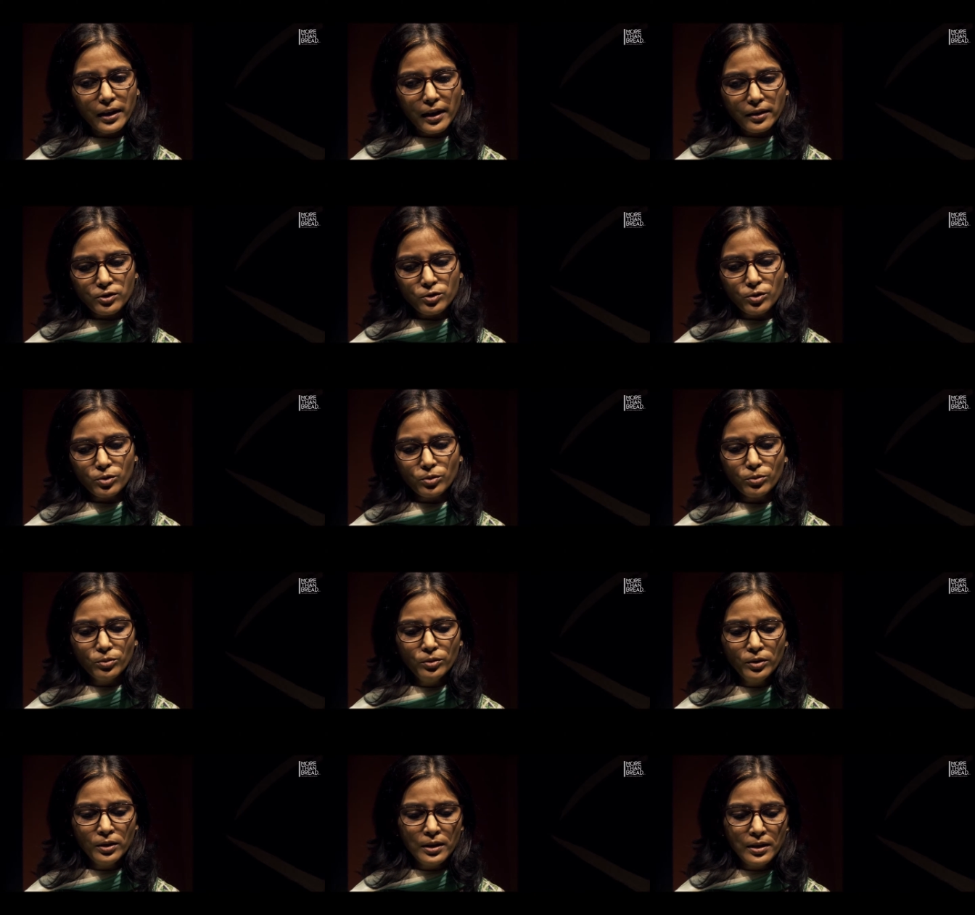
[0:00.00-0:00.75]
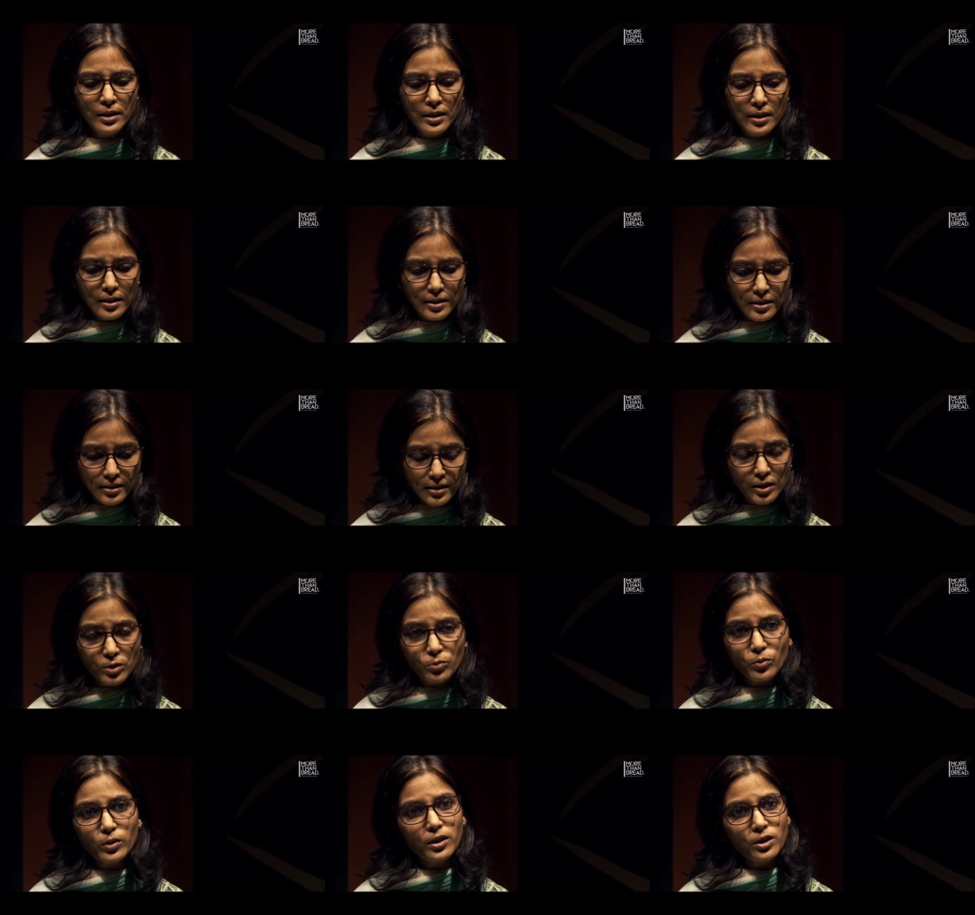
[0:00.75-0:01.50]
that you
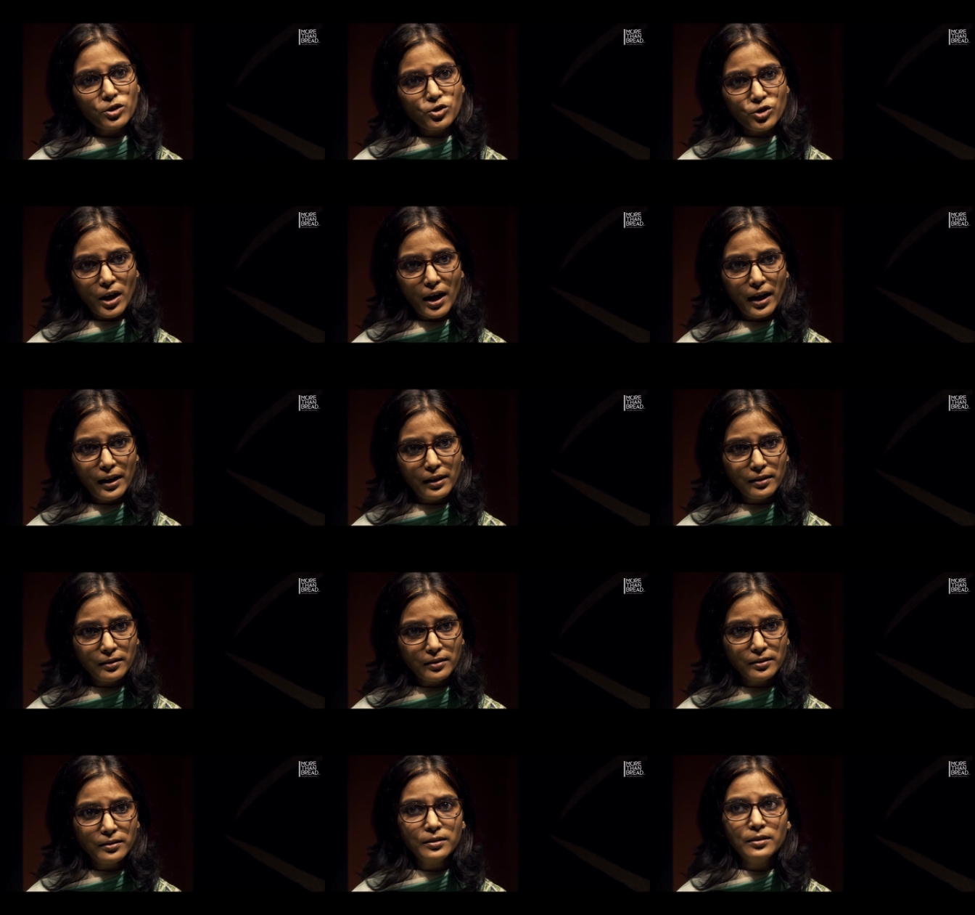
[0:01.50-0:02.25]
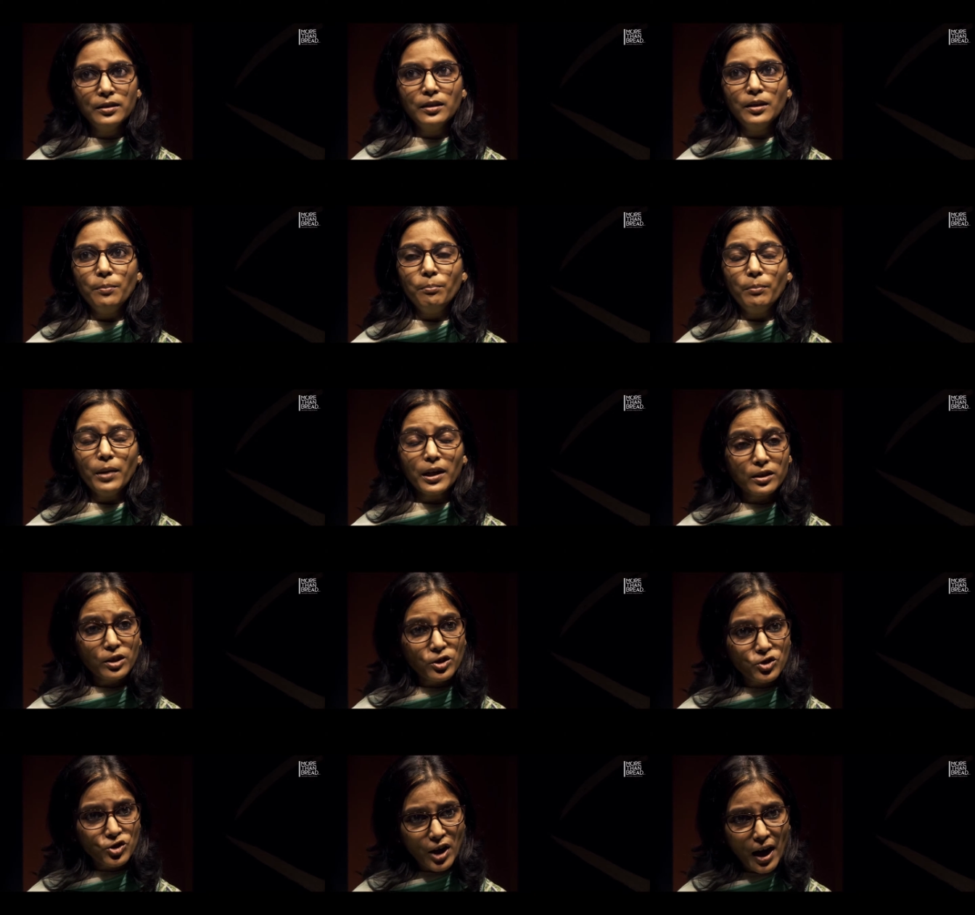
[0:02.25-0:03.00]
sit with the child, make
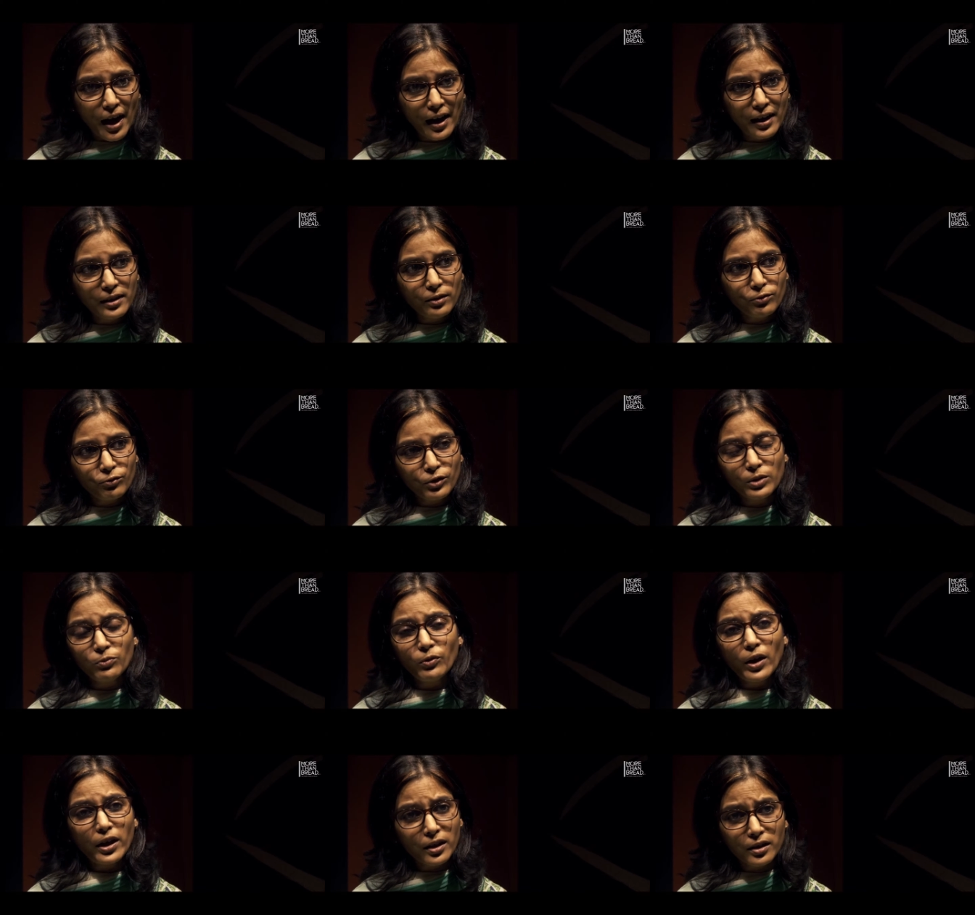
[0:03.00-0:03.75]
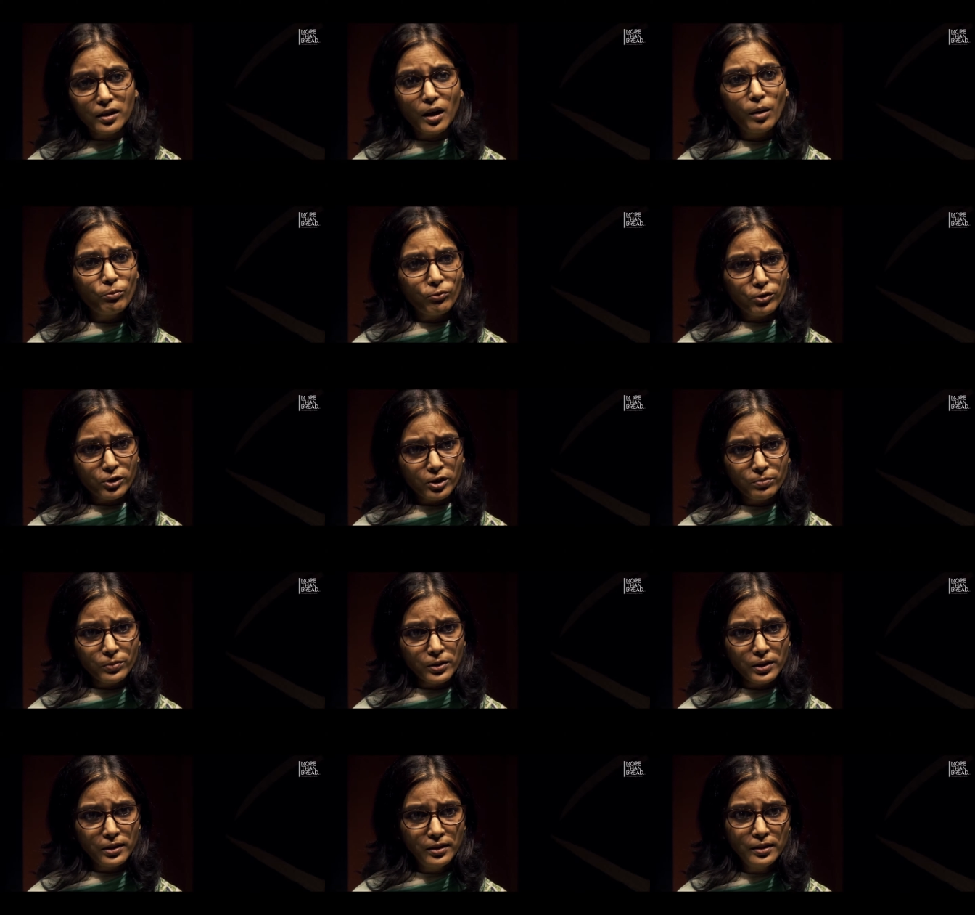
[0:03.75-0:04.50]
the child feel very
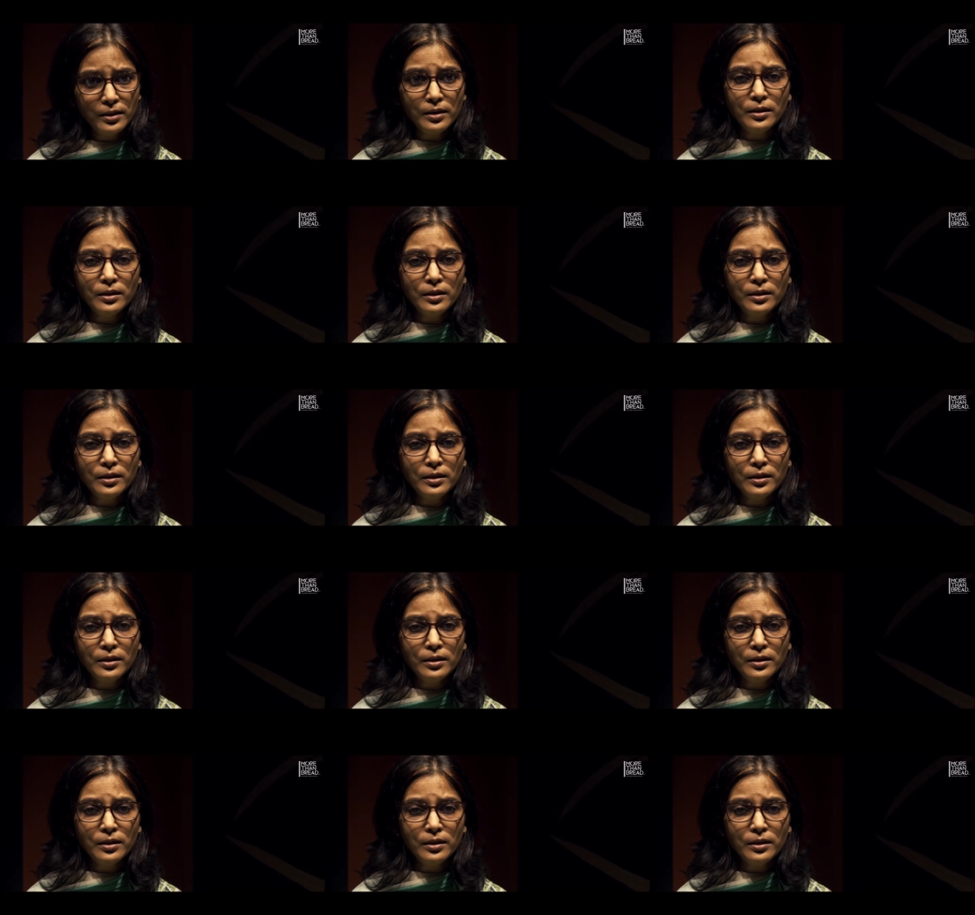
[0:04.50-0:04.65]
comfortable.